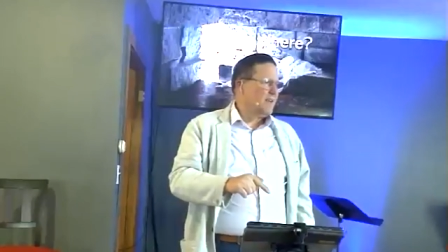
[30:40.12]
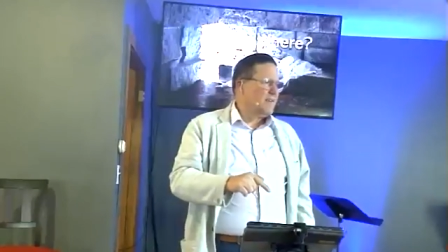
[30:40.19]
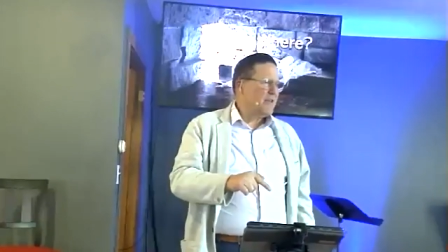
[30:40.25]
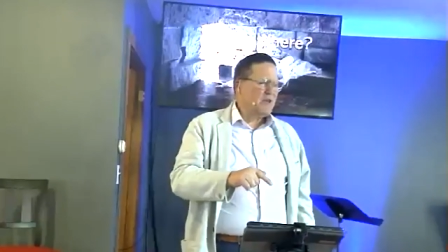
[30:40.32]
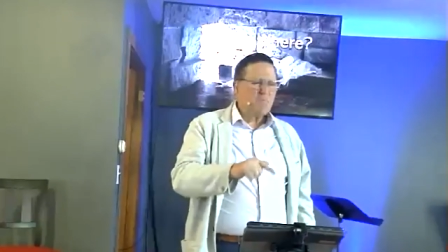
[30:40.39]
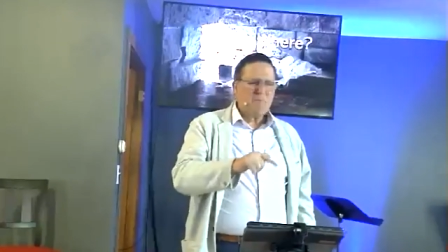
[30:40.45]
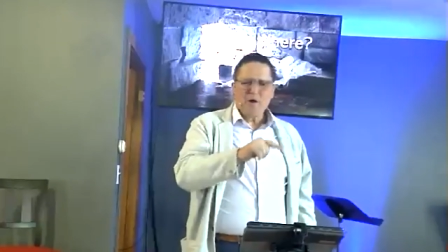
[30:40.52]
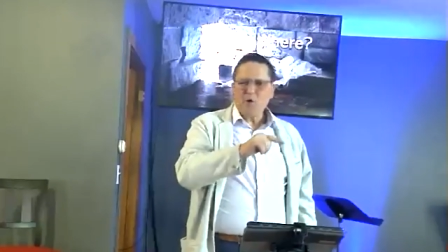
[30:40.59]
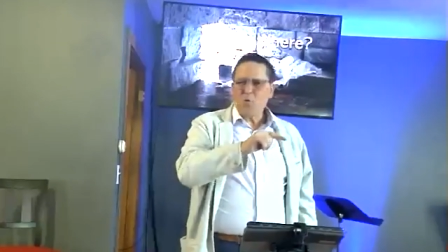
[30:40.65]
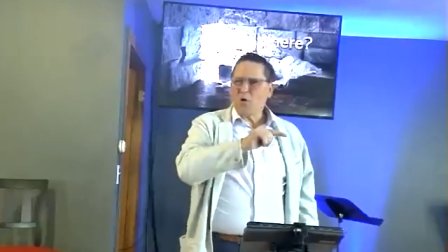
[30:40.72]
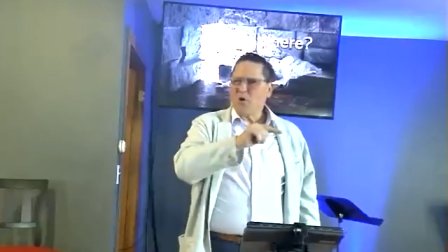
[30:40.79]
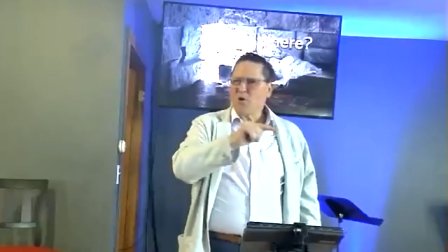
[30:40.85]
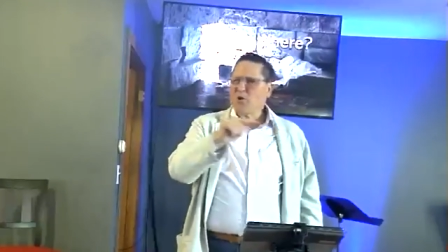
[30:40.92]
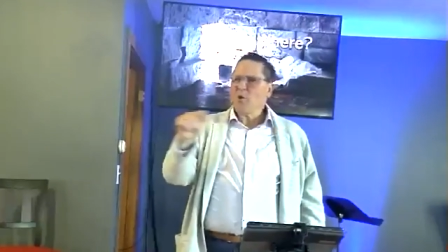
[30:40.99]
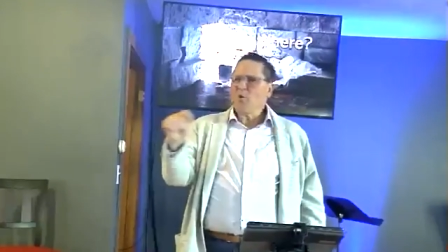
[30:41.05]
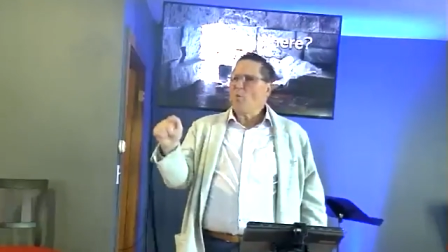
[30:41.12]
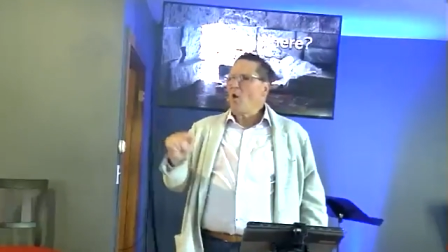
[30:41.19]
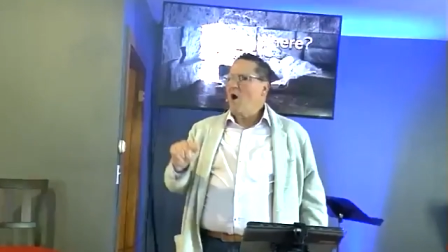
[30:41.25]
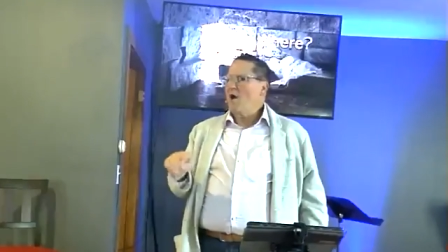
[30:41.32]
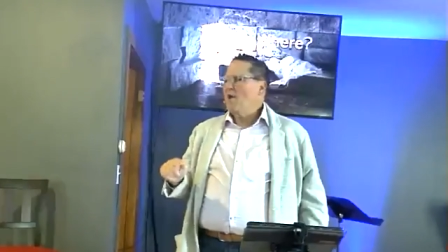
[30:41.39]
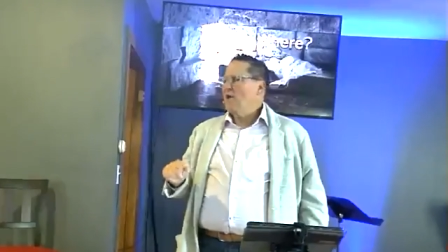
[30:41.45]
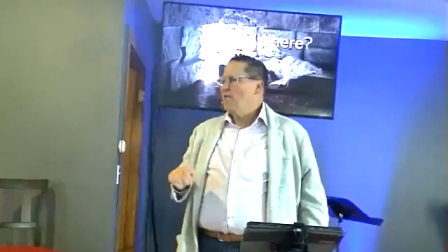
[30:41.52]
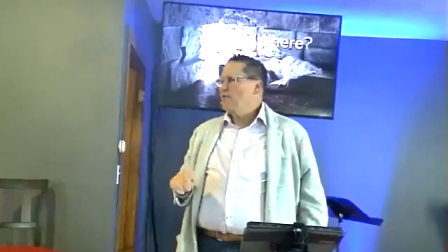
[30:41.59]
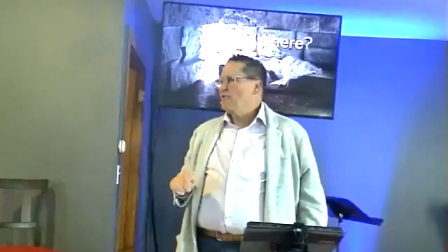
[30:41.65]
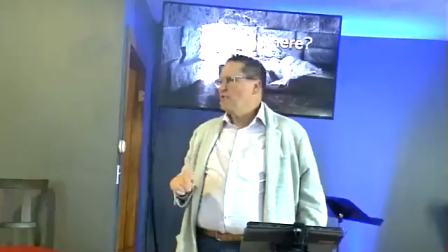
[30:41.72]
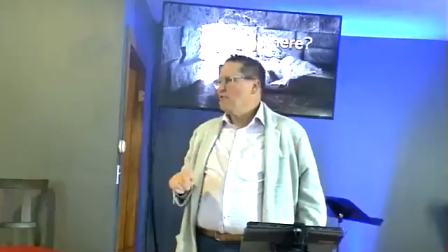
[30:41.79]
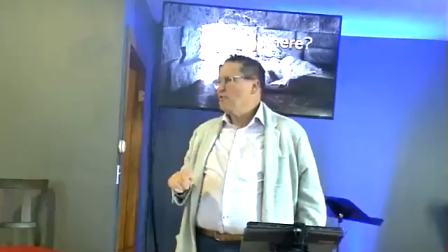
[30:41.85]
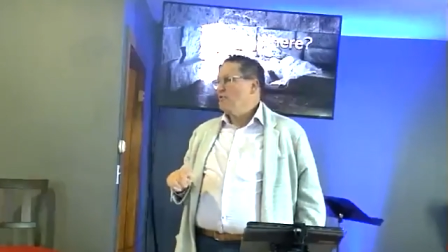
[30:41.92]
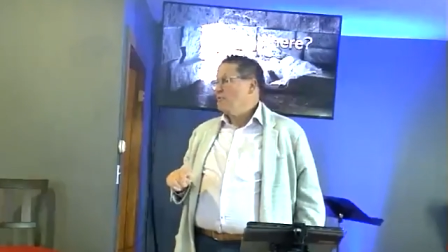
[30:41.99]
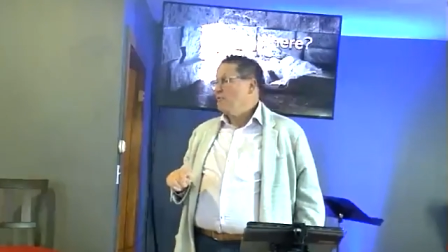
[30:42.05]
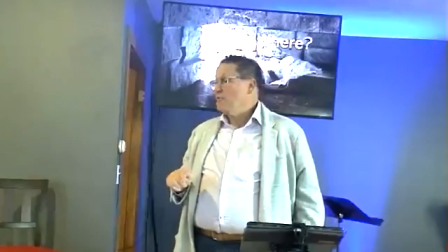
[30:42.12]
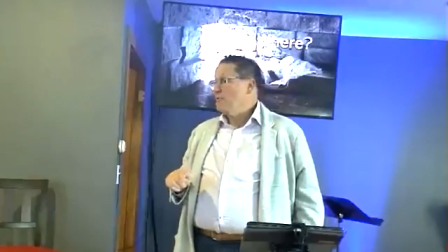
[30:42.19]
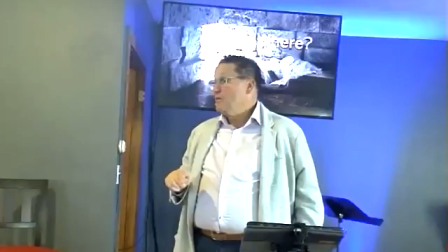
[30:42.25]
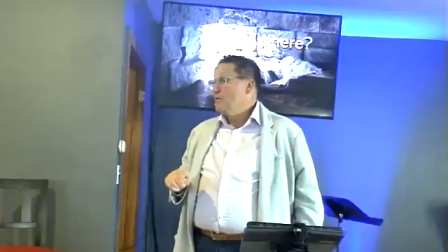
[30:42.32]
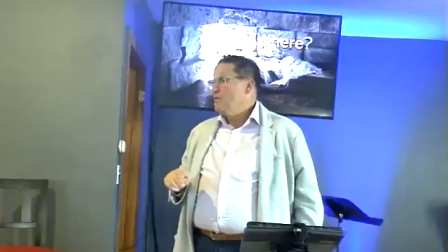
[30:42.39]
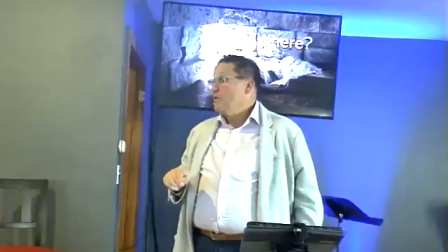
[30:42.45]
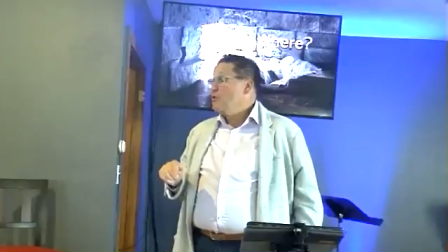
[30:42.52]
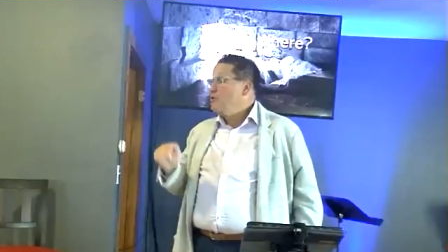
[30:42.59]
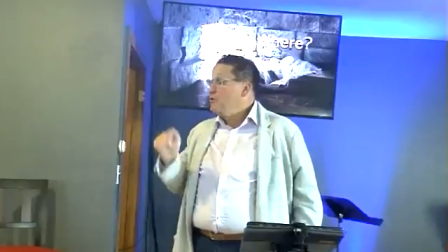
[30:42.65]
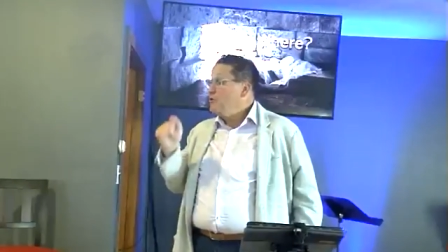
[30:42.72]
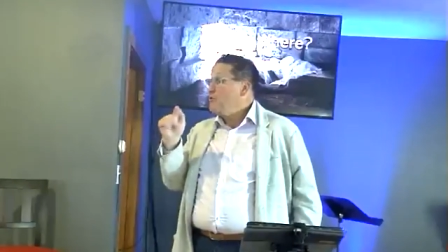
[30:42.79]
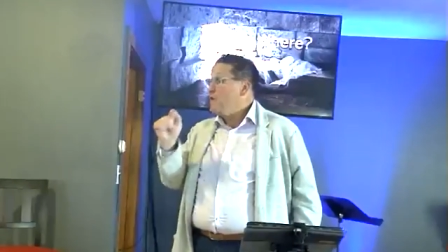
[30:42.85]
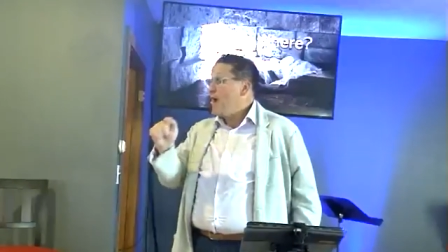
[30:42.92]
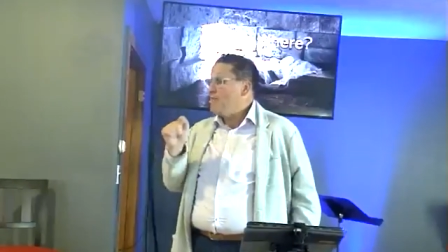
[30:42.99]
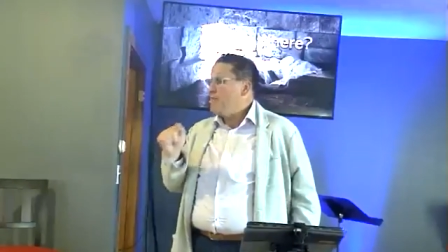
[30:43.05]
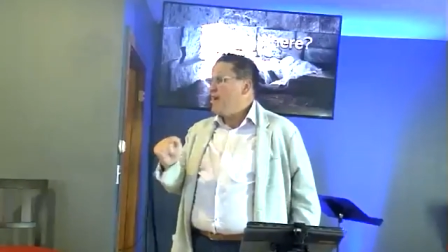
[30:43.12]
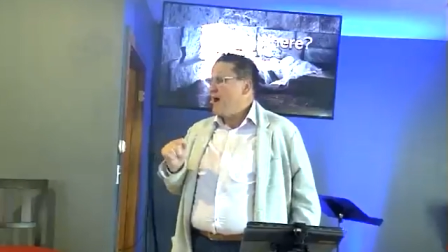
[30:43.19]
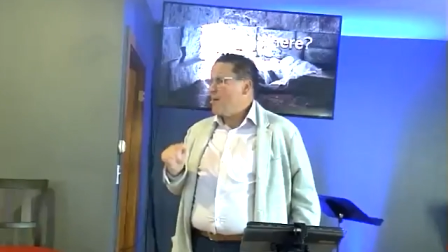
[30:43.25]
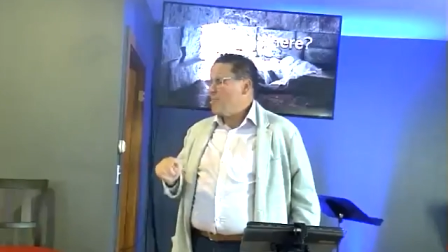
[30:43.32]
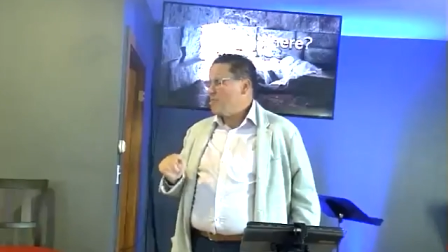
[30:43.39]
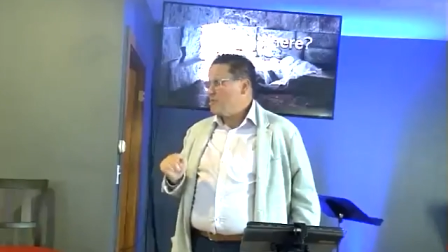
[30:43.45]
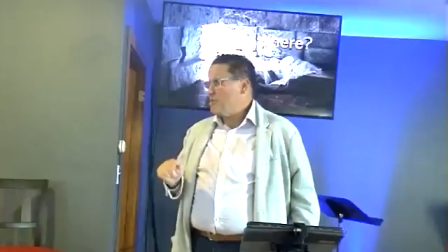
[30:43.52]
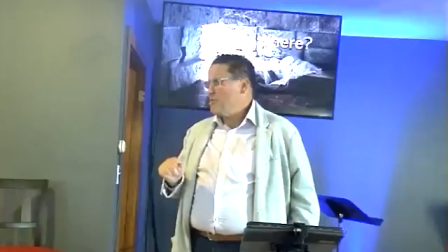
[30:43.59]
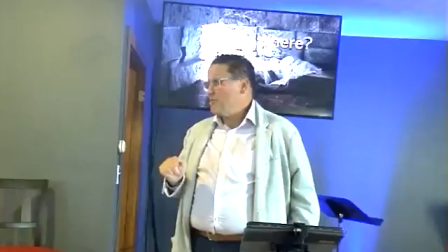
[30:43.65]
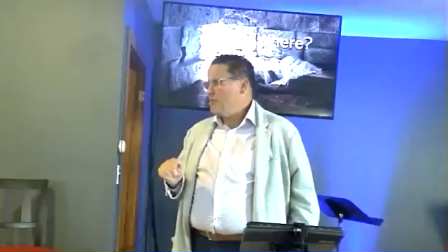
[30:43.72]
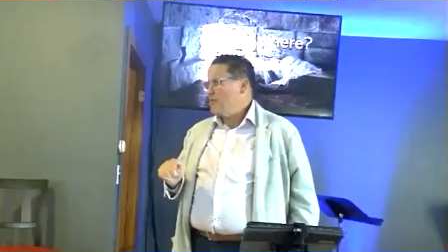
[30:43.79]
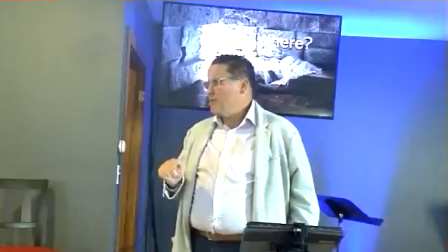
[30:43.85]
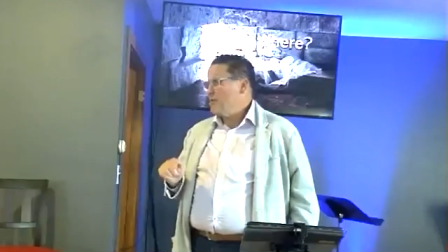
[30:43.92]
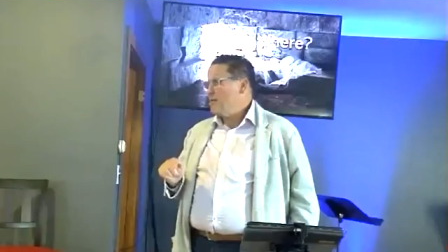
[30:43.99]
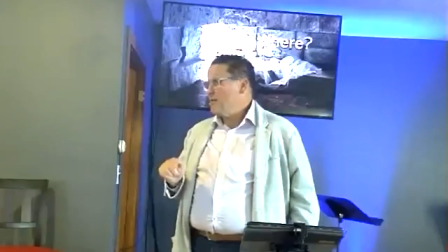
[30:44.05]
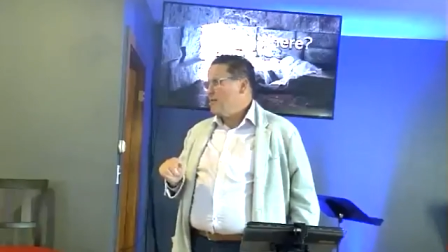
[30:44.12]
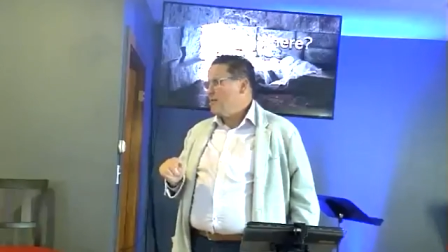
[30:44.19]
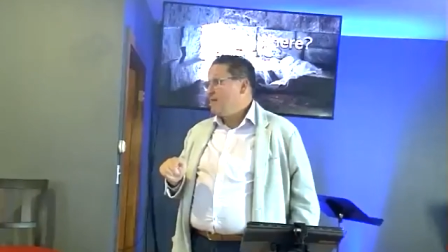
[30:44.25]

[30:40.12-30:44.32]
and that no matter what you're walking through, you have the opportunity